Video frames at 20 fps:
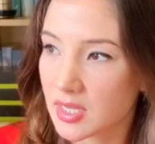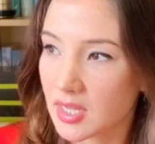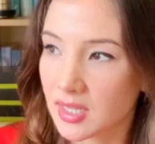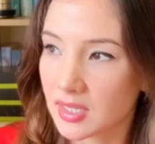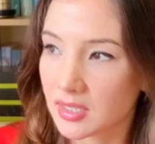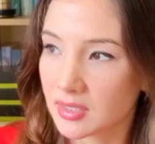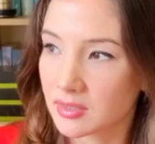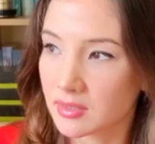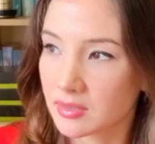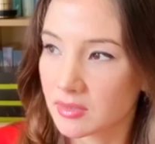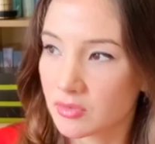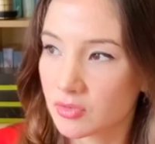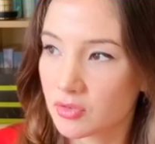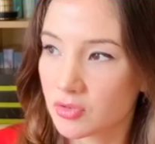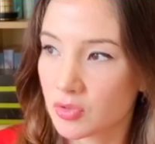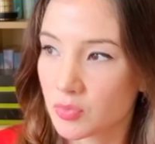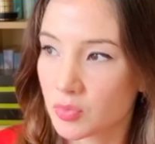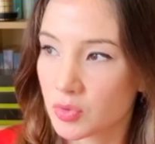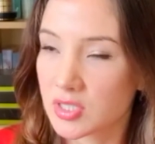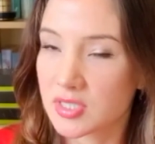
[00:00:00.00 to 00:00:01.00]
And
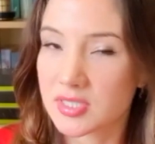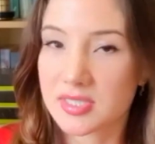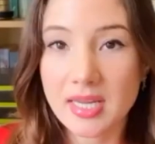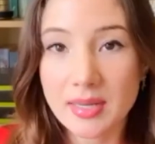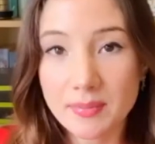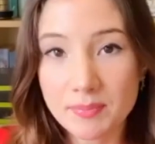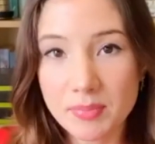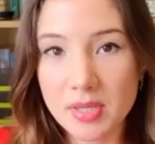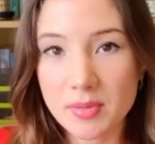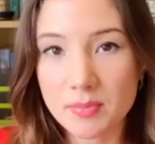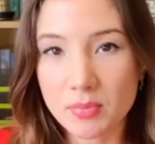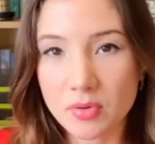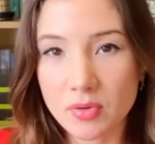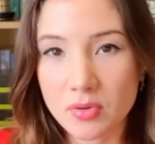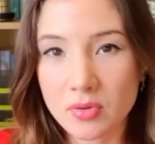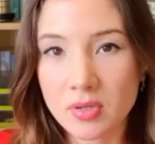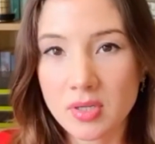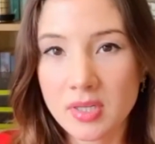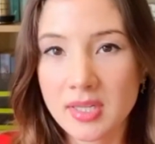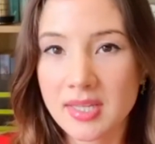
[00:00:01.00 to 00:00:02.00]
they were the same
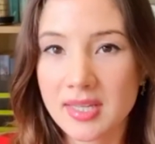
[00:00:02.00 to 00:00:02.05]
people.